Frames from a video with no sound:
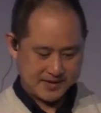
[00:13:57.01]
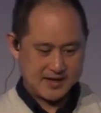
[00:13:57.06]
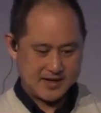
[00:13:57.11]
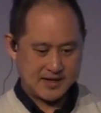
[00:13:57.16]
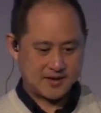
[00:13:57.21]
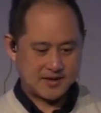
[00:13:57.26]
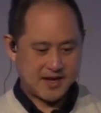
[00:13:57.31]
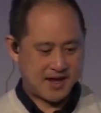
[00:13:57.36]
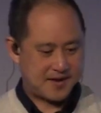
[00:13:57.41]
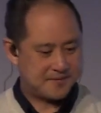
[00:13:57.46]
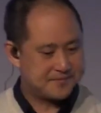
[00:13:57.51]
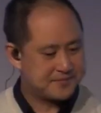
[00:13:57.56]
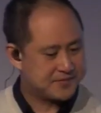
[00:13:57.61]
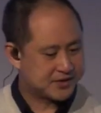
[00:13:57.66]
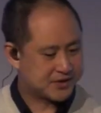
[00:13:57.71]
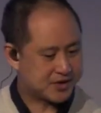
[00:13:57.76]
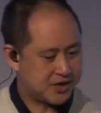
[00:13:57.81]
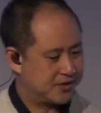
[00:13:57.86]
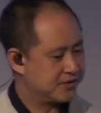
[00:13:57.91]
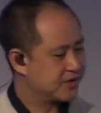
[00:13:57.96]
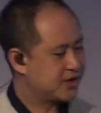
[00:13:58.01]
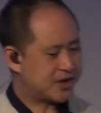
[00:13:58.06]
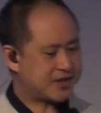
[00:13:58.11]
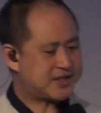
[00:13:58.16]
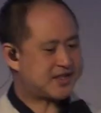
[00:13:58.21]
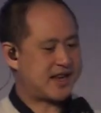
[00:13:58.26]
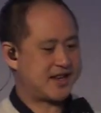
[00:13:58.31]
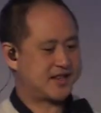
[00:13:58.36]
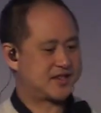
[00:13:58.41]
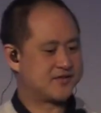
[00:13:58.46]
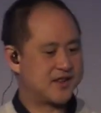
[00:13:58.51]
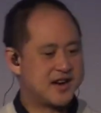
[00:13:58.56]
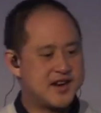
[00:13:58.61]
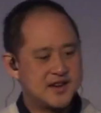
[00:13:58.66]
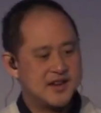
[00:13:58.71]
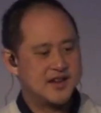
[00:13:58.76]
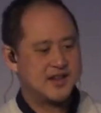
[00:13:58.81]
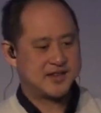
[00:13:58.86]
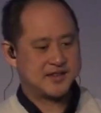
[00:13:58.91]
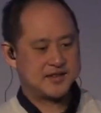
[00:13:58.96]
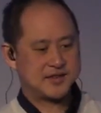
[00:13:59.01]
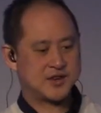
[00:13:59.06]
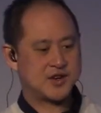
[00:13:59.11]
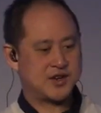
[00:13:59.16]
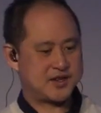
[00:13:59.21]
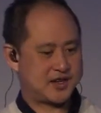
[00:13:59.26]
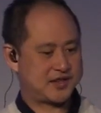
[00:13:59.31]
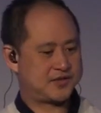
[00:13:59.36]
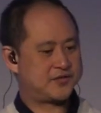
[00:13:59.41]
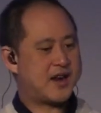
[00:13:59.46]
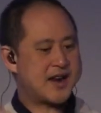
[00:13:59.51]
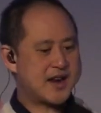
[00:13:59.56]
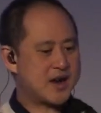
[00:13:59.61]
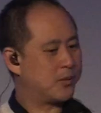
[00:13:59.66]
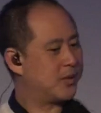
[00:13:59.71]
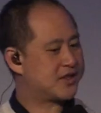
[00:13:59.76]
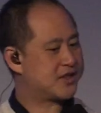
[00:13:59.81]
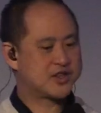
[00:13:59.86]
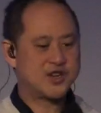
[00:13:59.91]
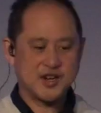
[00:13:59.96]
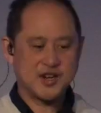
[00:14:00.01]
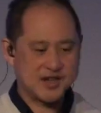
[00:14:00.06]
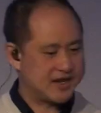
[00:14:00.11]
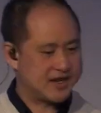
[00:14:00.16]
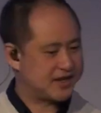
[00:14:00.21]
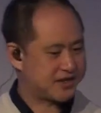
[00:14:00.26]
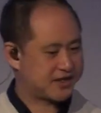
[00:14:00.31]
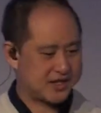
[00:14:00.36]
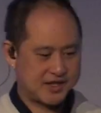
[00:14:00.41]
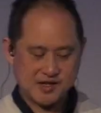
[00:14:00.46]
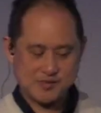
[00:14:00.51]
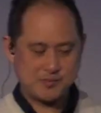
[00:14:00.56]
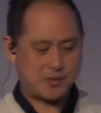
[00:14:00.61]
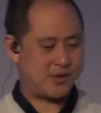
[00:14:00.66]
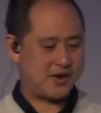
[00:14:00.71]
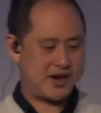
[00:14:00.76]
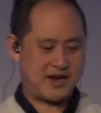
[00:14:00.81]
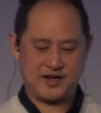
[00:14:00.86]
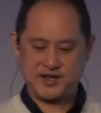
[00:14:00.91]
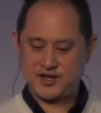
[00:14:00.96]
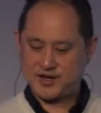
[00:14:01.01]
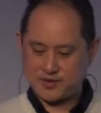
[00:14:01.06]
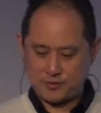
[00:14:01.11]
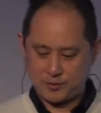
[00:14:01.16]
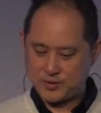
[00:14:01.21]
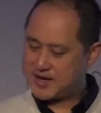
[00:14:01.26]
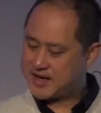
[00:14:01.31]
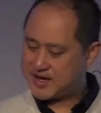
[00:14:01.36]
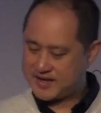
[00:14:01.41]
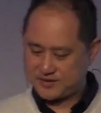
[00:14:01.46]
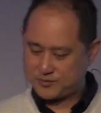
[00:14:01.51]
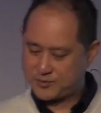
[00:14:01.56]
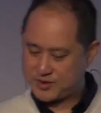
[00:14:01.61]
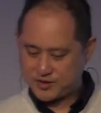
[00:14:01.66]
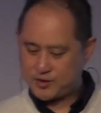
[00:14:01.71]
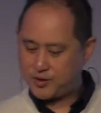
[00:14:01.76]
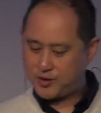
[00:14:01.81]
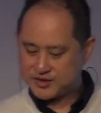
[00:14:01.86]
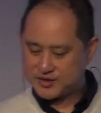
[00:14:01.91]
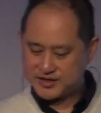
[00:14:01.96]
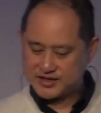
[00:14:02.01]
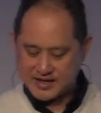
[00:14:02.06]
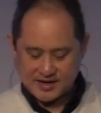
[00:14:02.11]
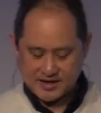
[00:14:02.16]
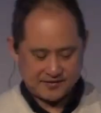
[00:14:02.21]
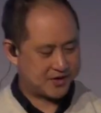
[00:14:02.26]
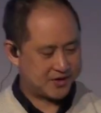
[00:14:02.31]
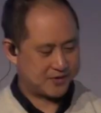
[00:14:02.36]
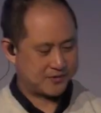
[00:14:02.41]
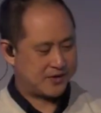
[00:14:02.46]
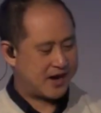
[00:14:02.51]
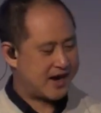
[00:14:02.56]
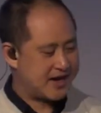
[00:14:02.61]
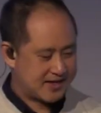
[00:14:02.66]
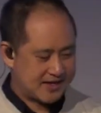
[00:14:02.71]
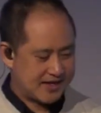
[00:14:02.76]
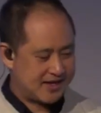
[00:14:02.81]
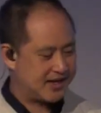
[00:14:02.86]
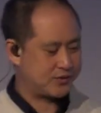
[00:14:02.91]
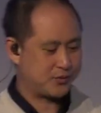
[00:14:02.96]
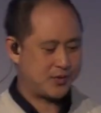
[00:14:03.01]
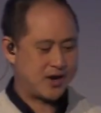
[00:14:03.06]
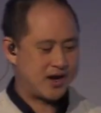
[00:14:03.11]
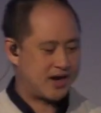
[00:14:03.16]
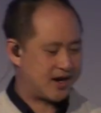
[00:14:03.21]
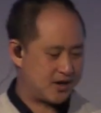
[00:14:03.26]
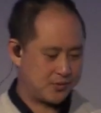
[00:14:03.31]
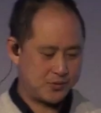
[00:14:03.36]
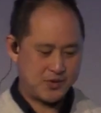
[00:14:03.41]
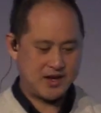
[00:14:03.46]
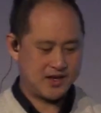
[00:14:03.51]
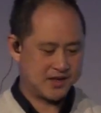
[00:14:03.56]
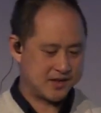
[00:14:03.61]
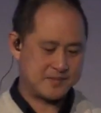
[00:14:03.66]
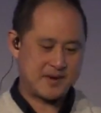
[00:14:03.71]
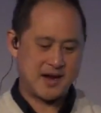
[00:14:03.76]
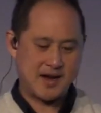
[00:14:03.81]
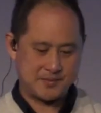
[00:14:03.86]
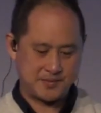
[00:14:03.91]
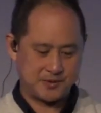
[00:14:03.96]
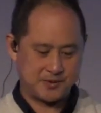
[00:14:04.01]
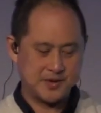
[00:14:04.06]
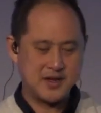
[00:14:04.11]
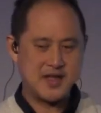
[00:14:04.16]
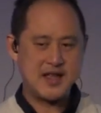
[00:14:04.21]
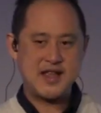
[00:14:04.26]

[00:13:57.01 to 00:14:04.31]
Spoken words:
Okay, so context, right? Context. Find out what's gotten us to this point. Look, what's causing David to write this? Where are we in the Bible?